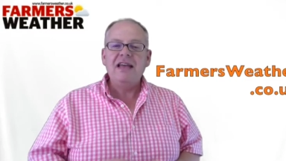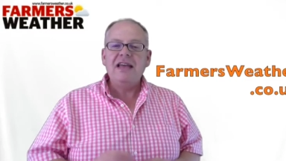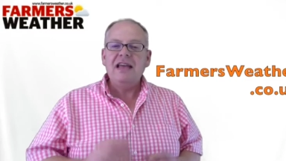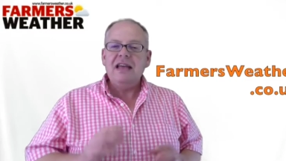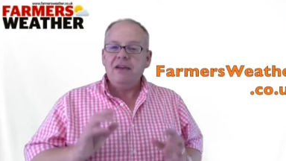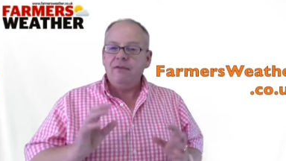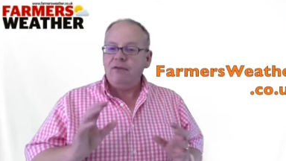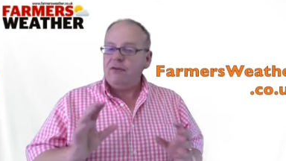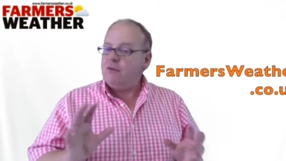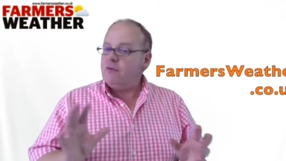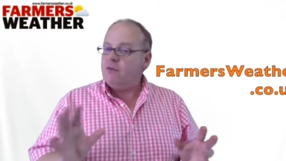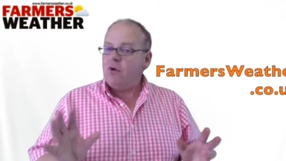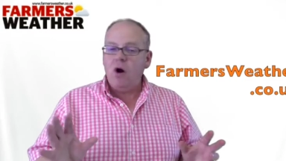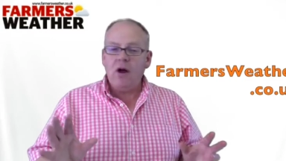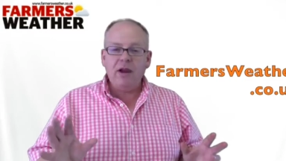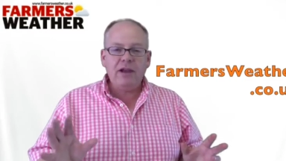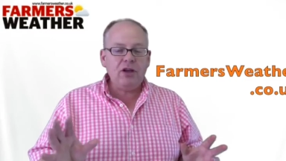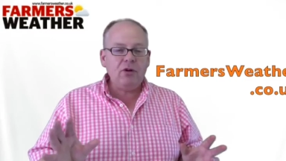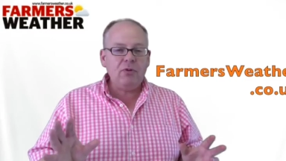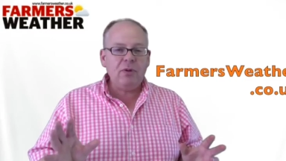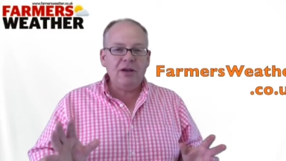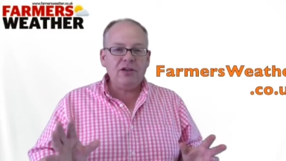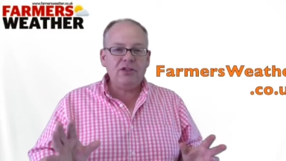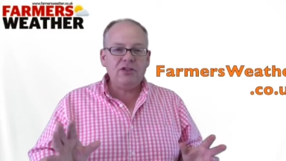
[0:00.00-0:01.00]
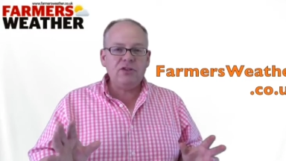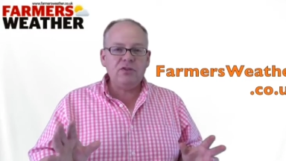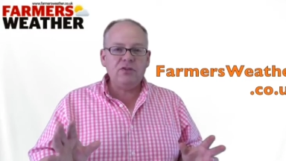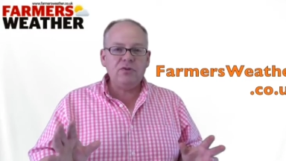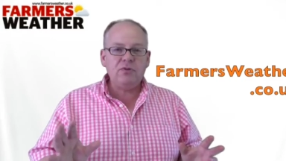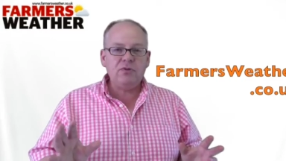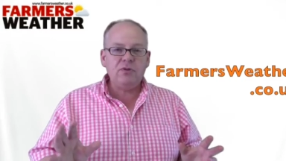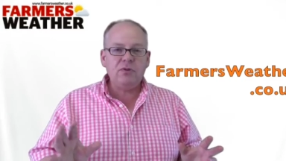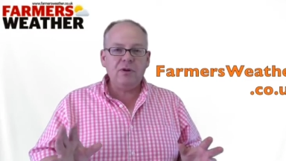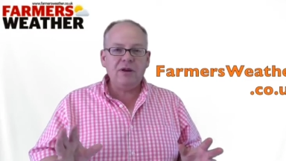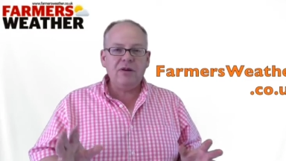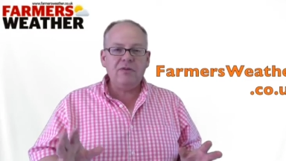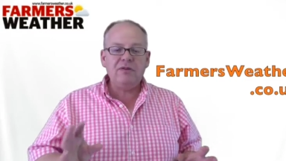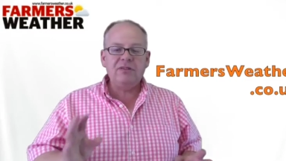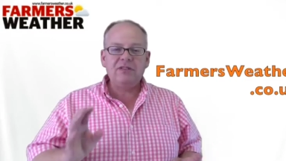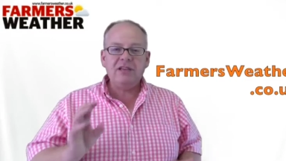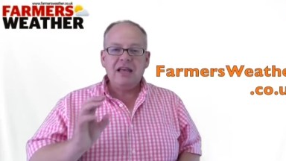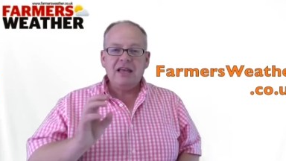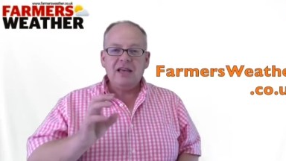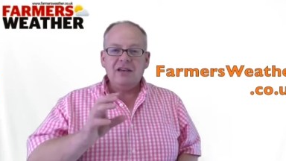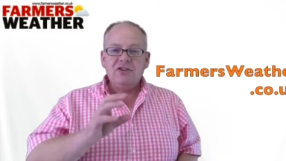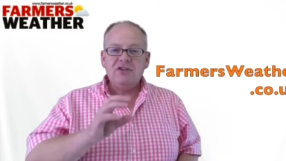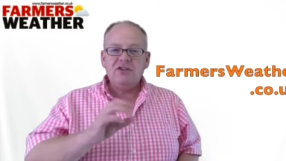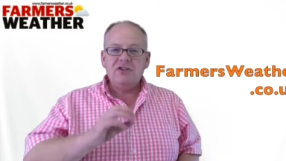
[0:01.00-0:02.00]
If you've got any questions or queries,
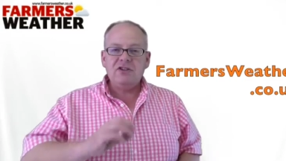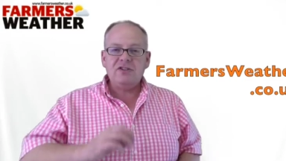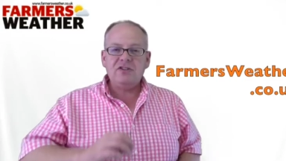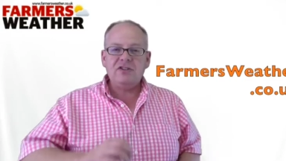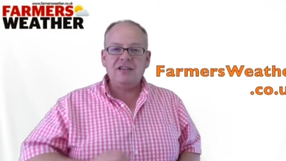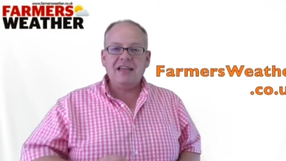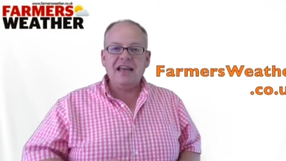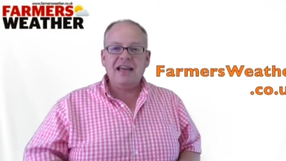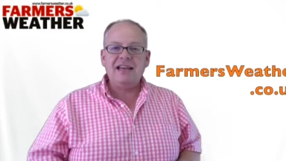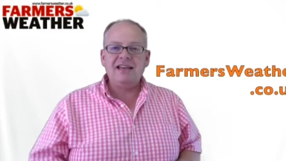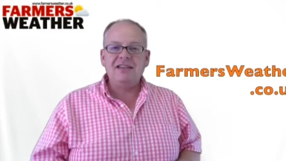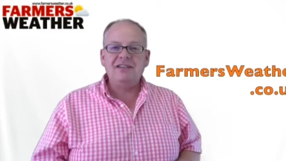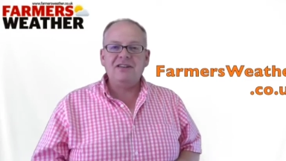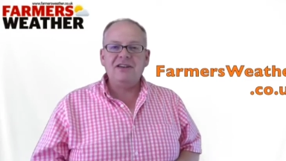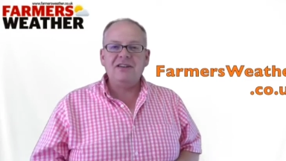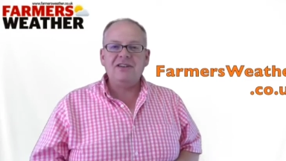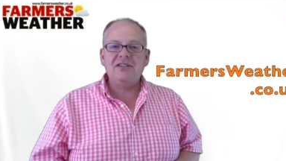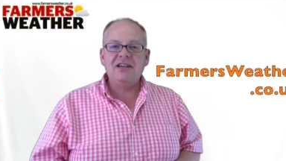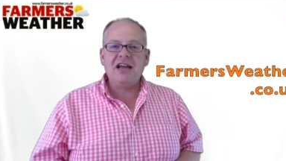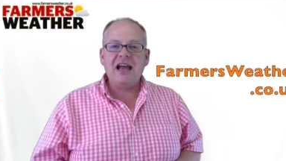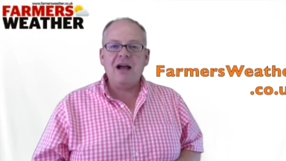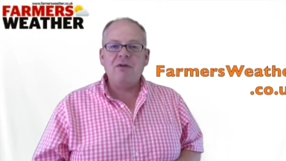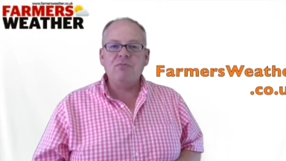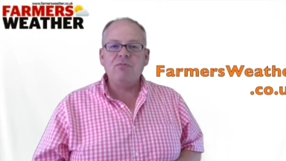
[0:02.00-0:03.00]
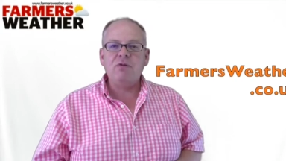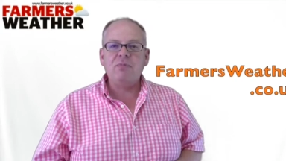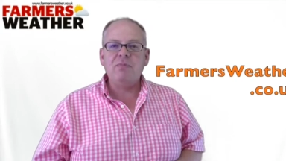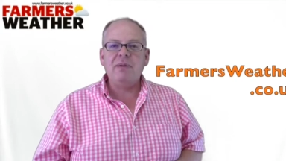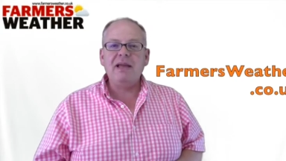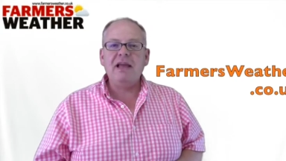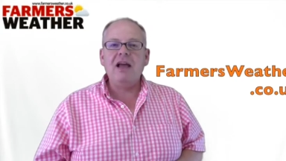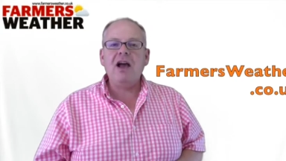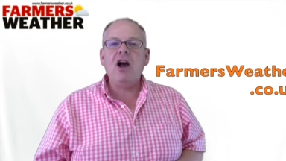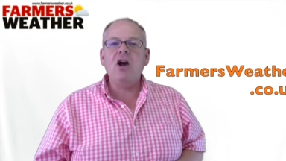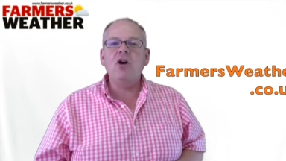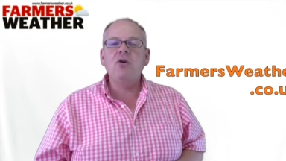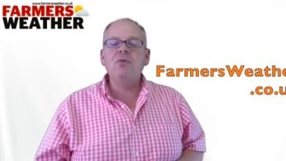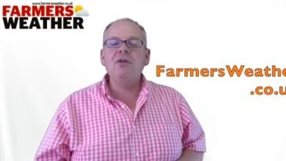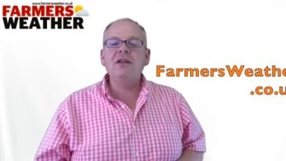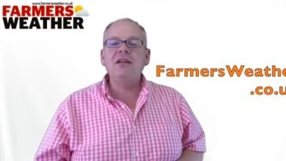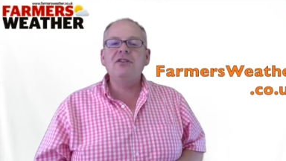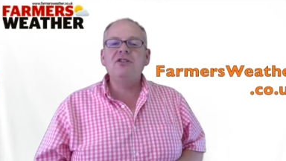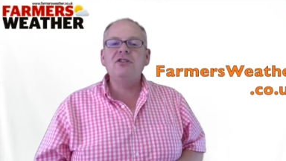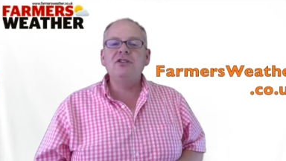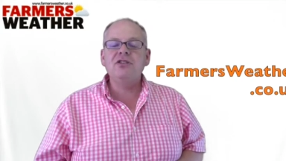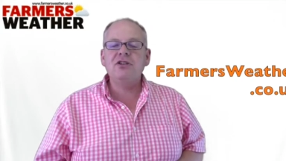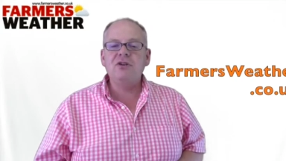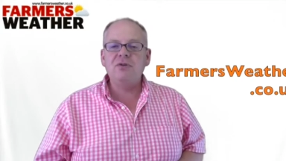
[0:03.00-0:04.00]
just get in touch and we'll be only
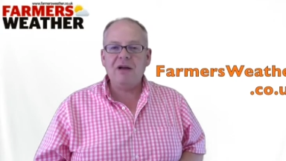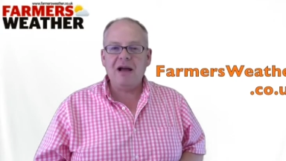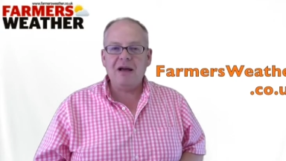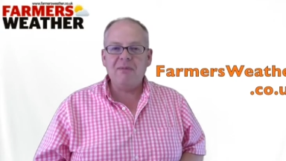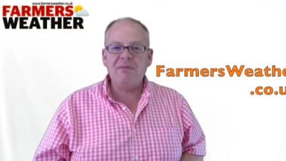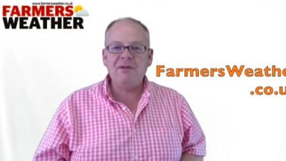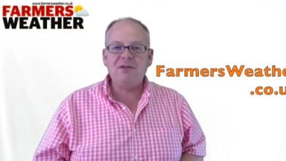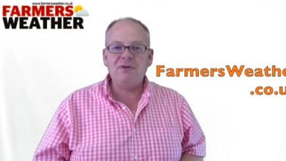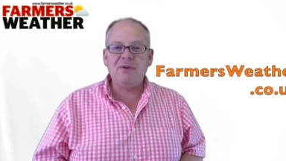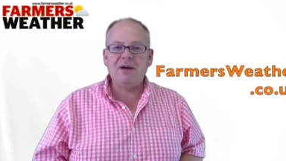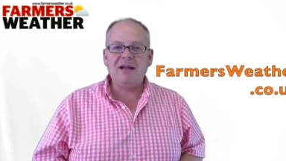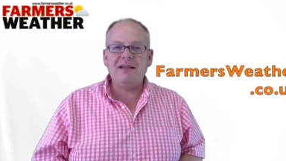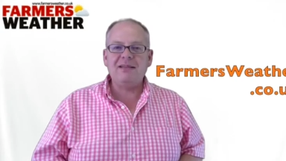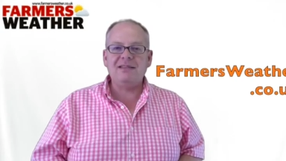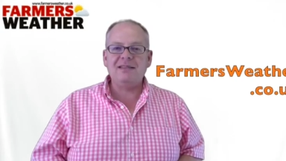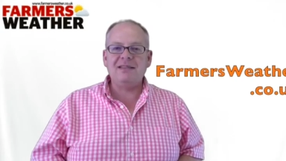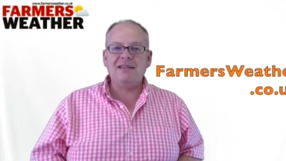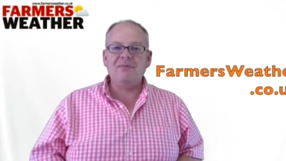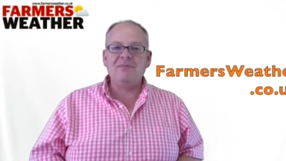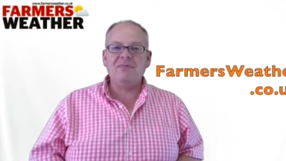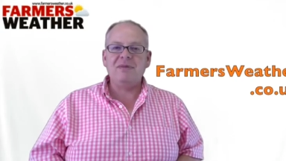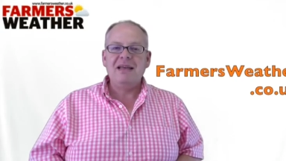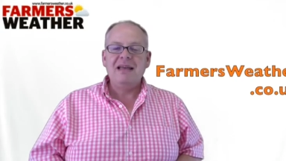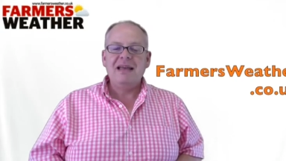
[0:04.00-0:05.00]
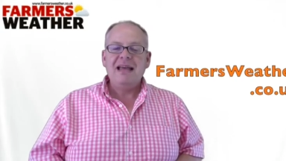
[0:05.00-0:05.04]
too happy to answer them.